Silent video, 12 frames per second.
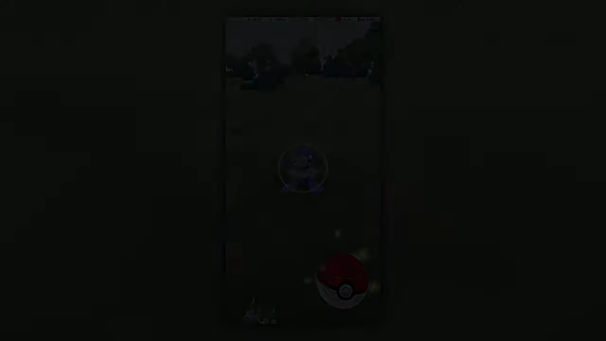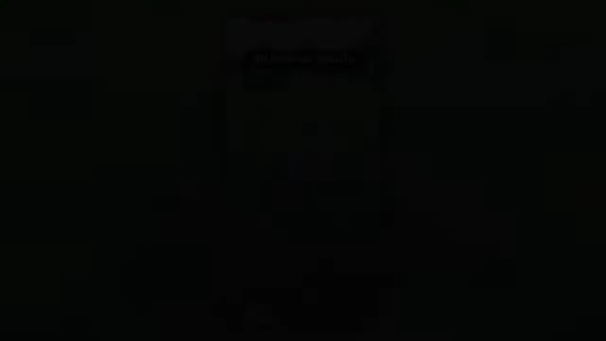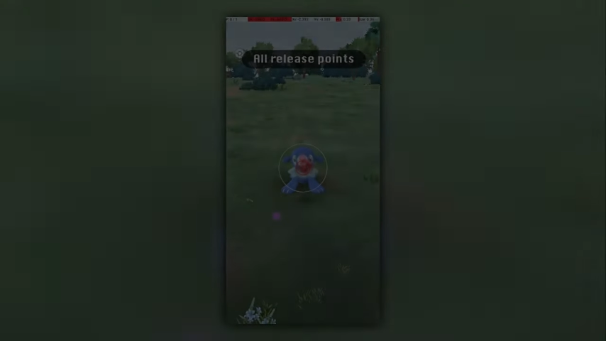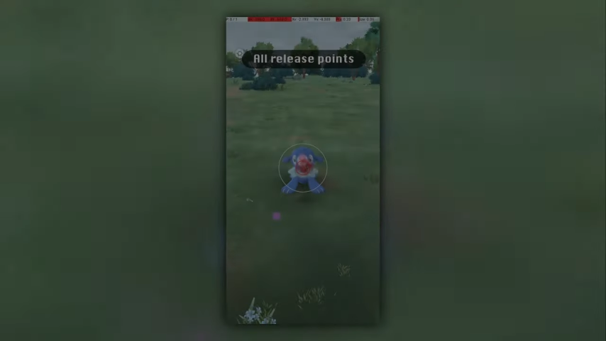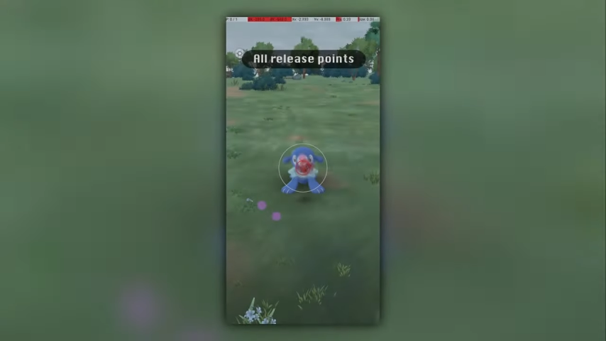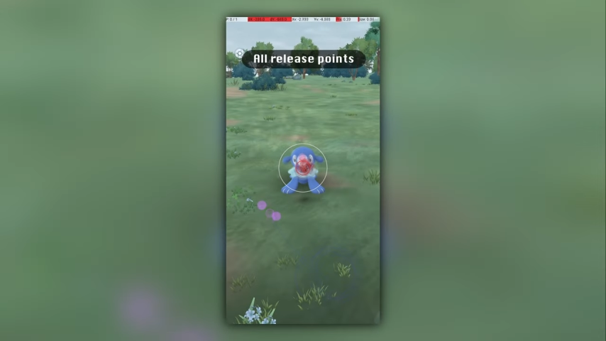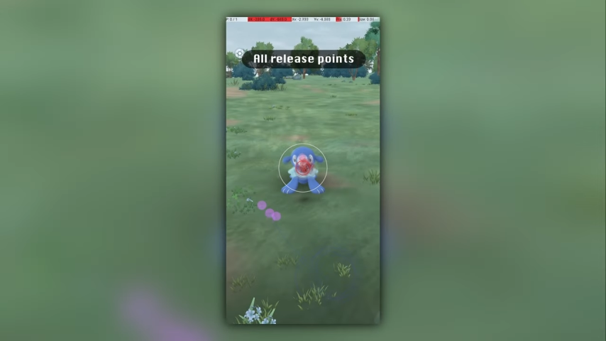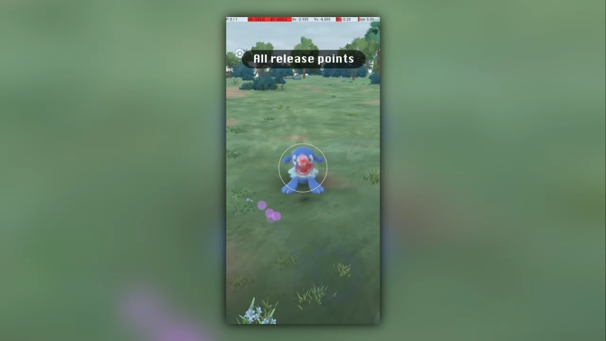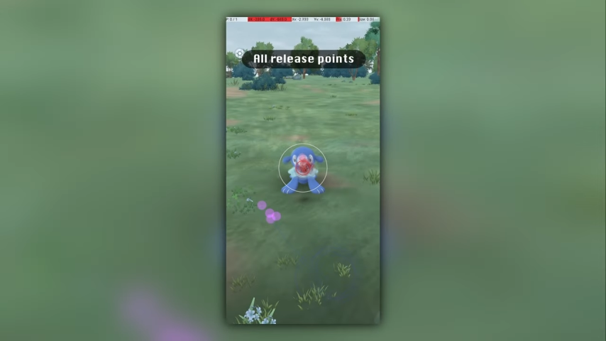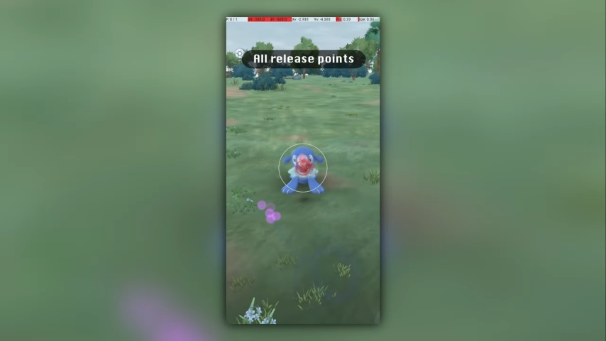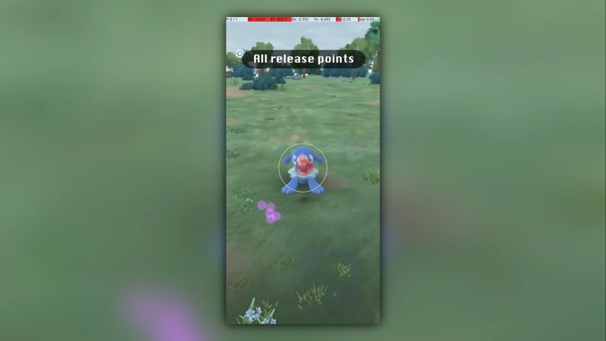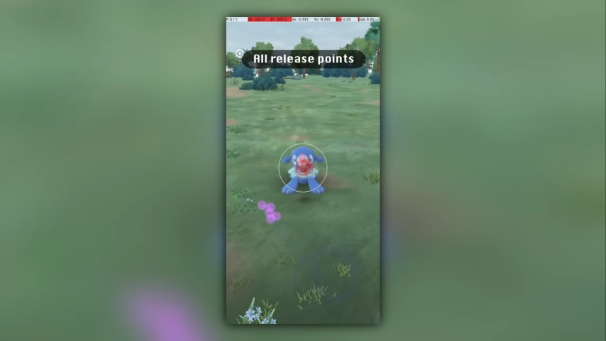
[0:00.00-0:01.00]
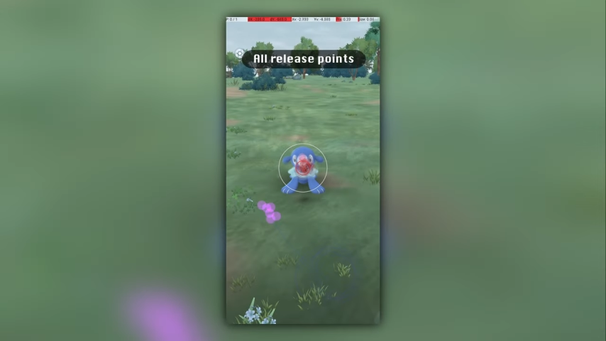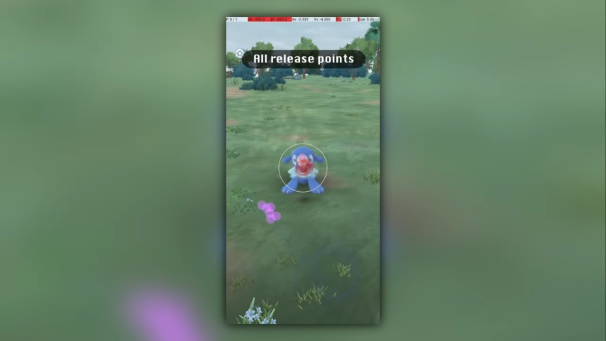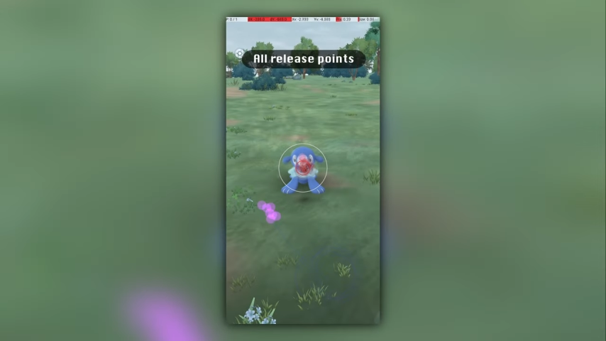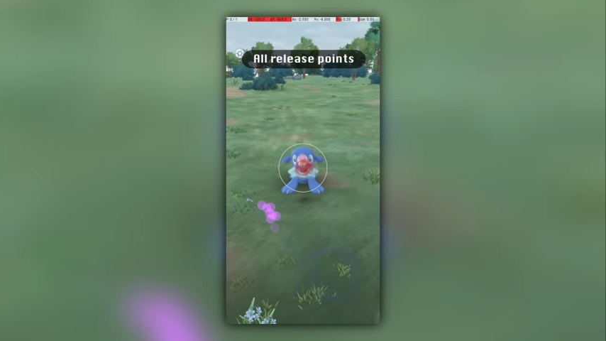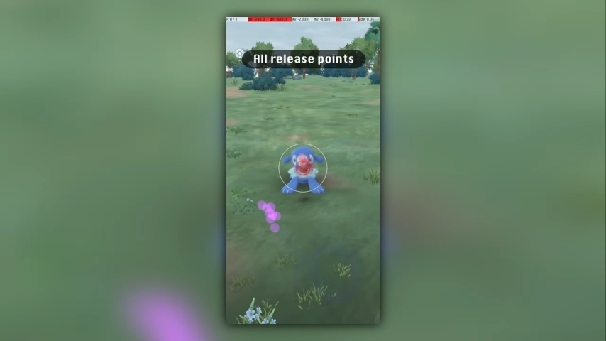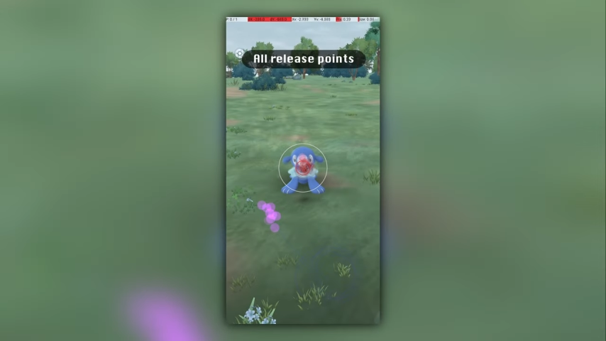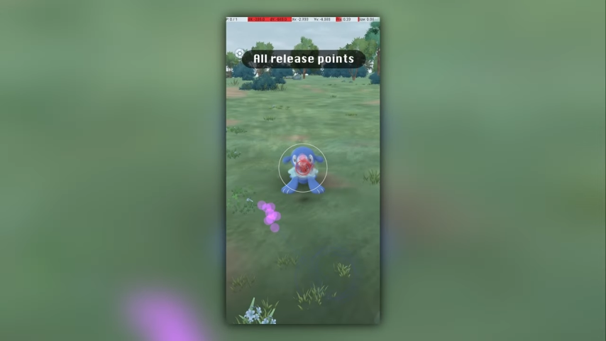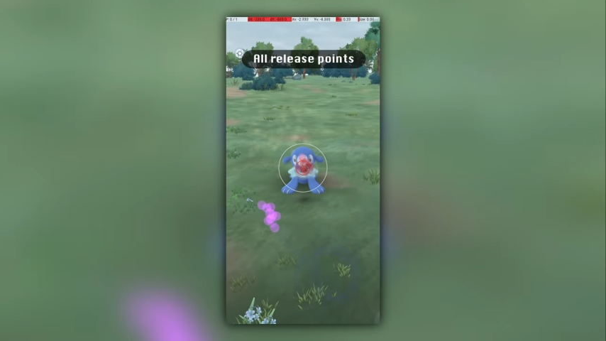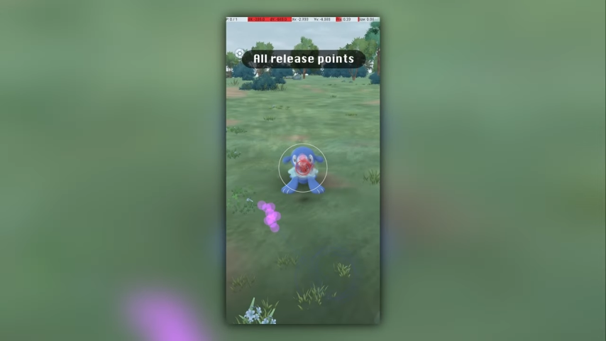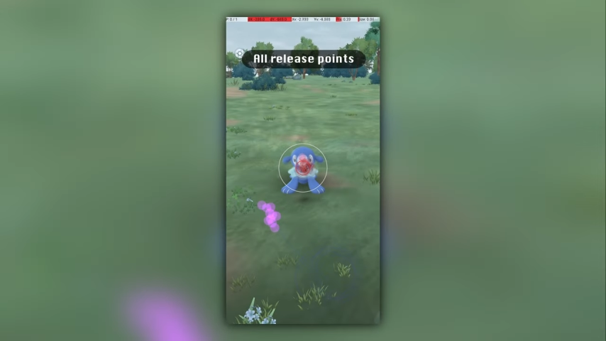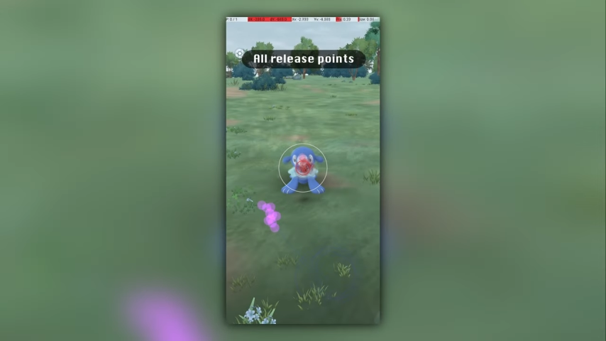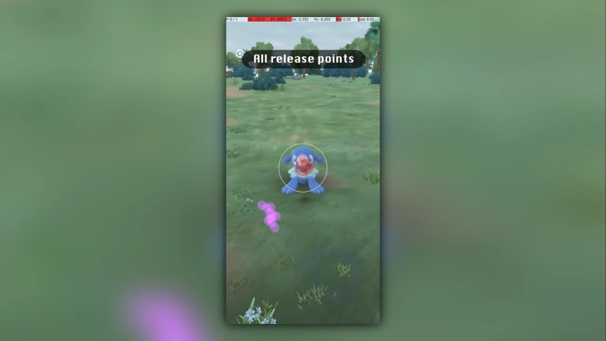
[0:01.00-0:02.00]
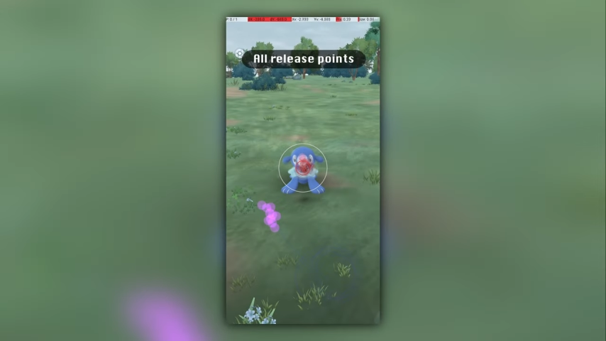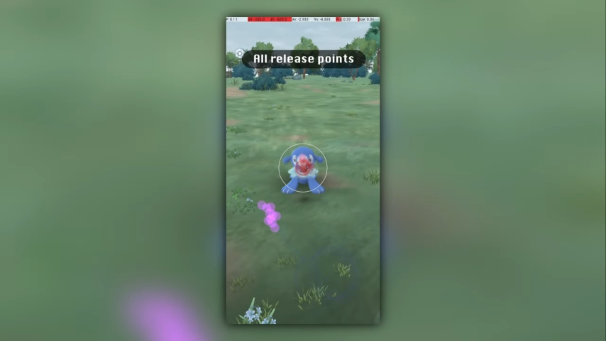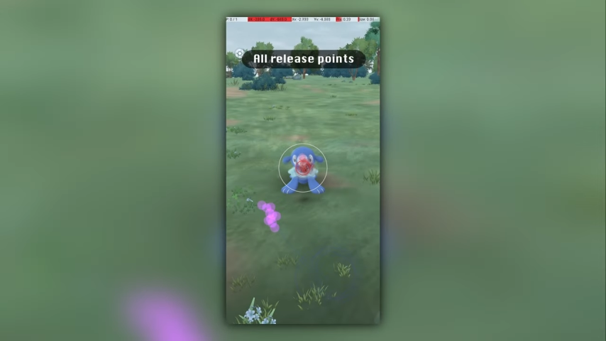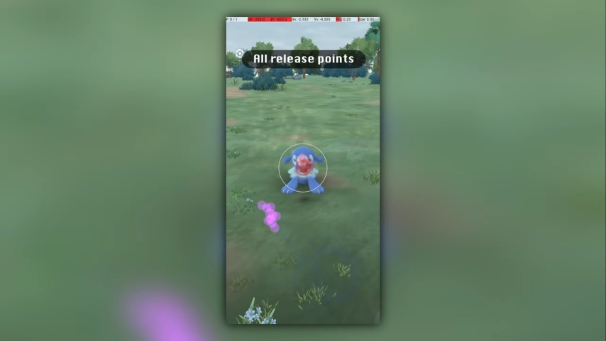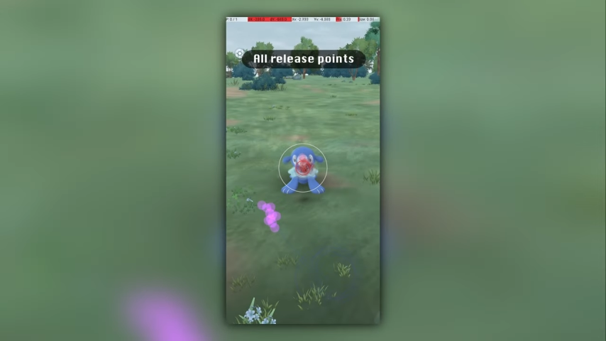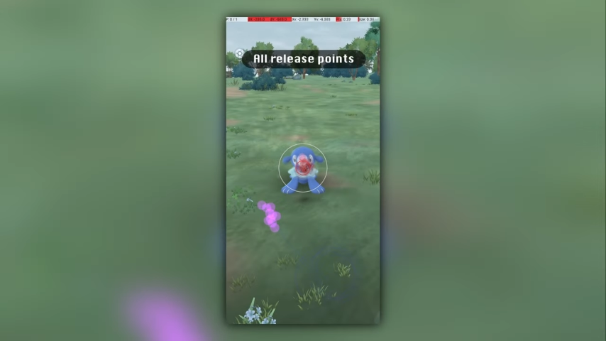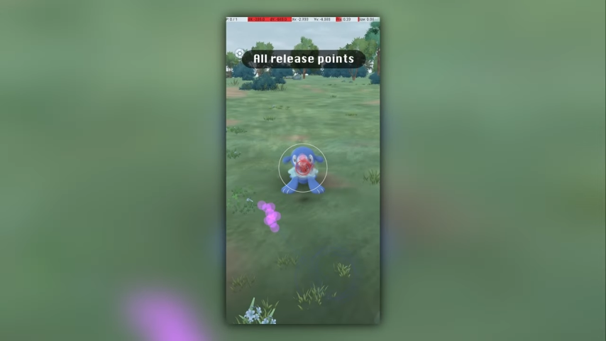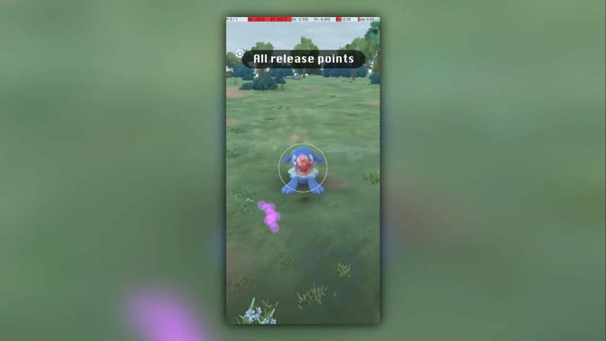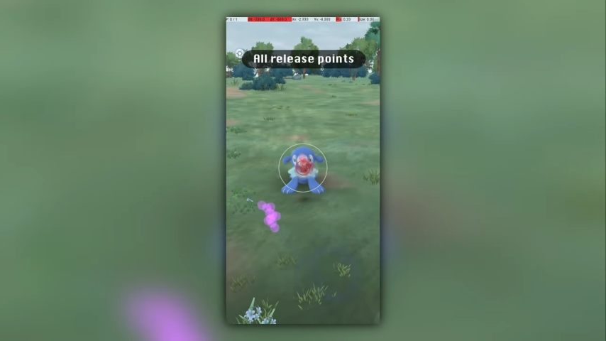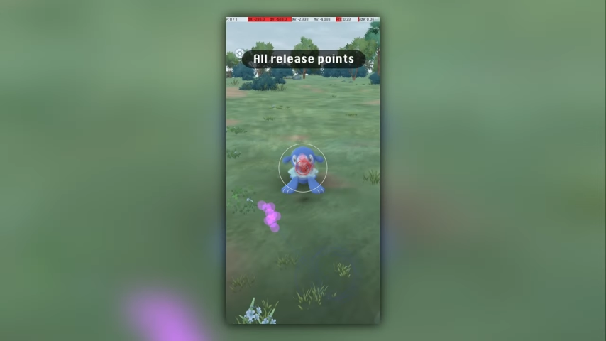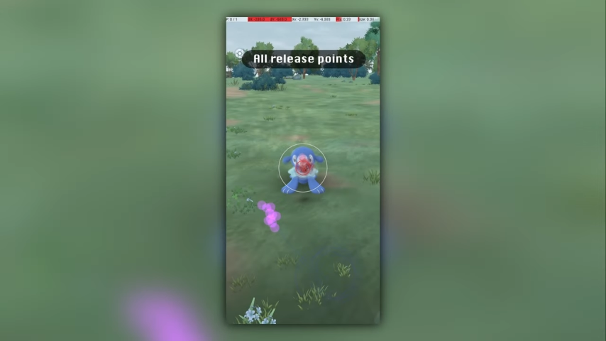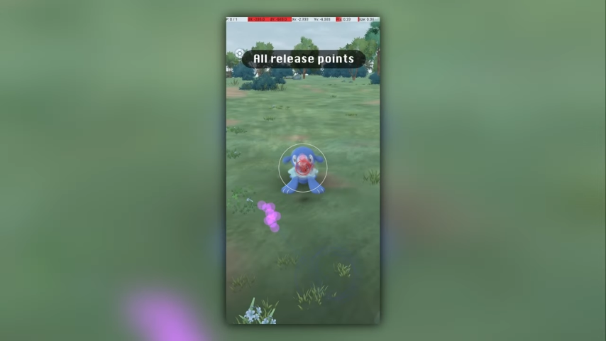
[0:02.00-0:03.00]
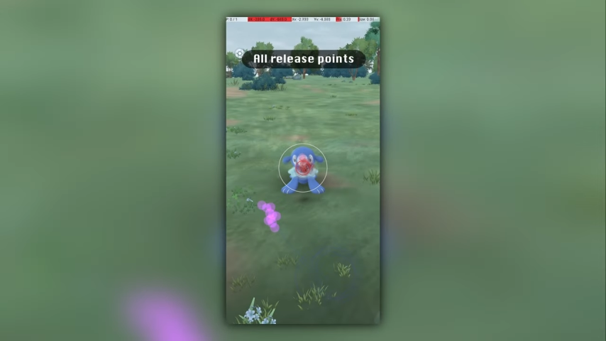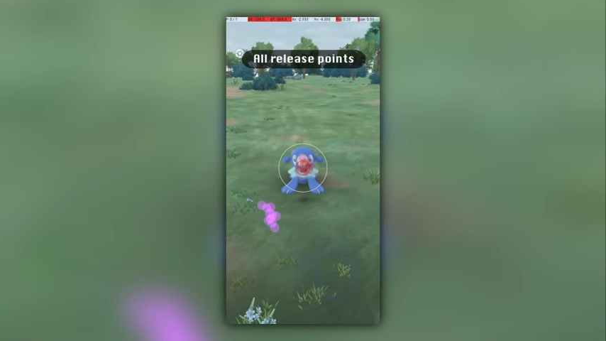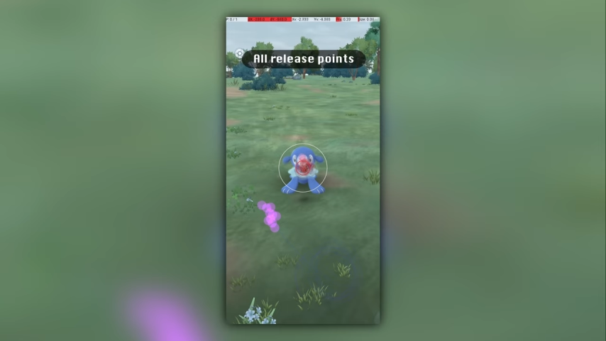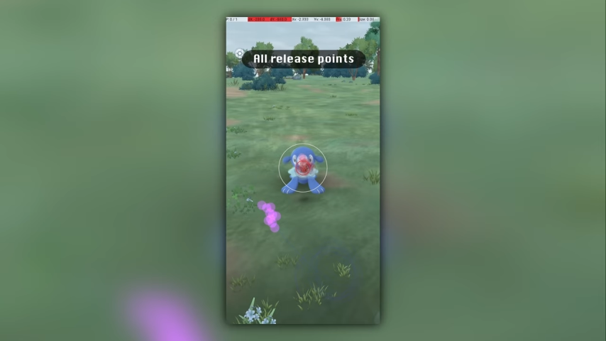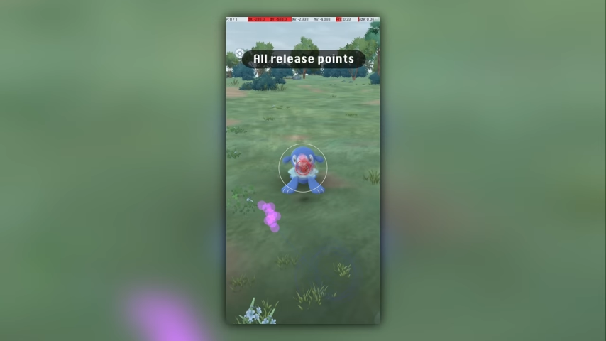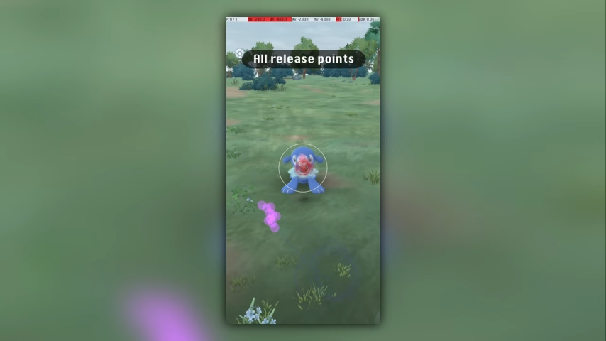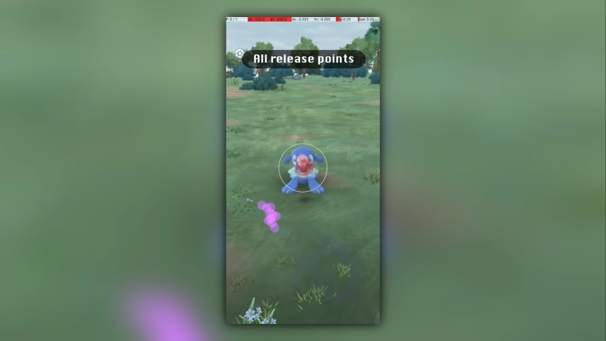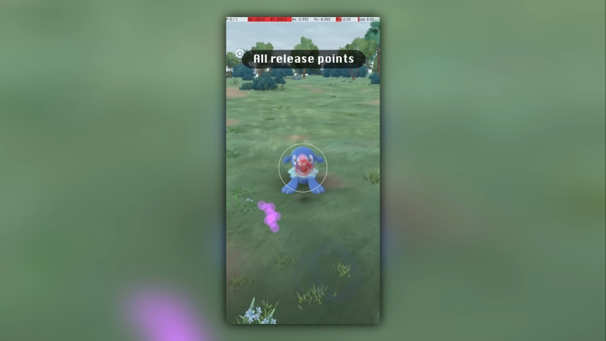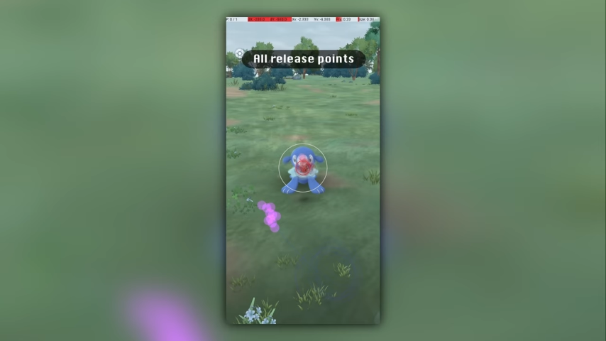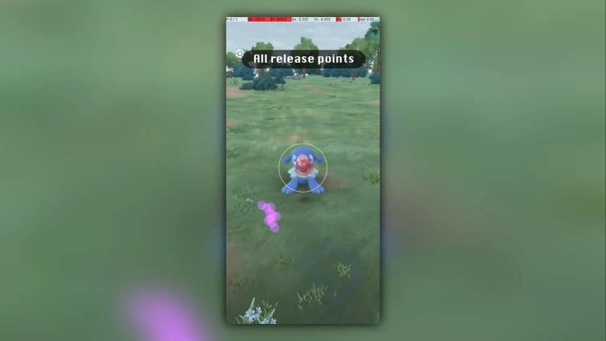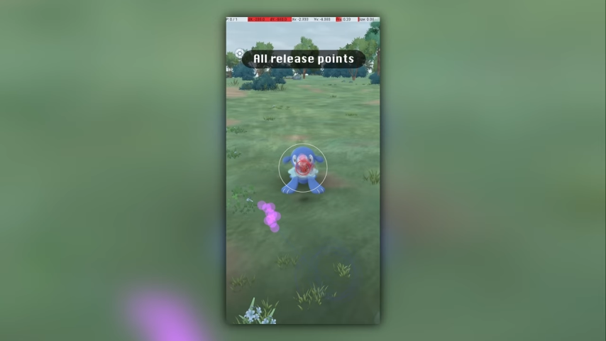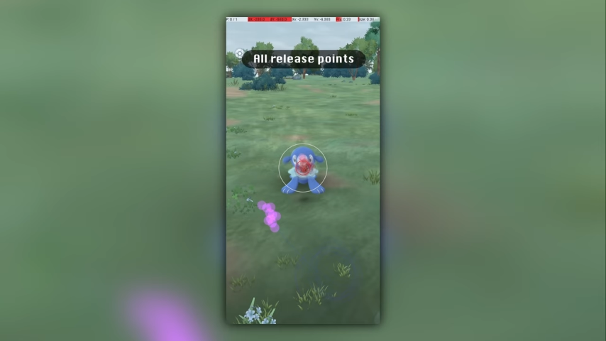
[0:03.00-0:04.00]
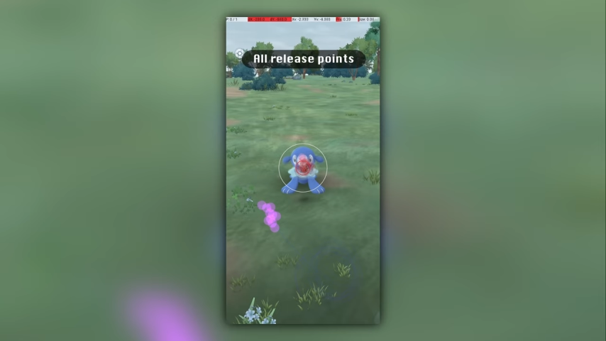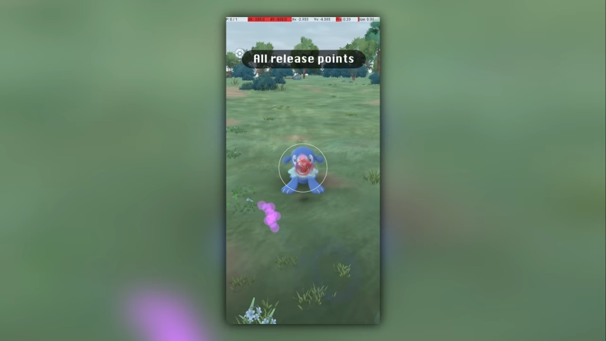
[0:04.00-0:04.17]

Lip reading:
No face is visible, so there are no lips to read.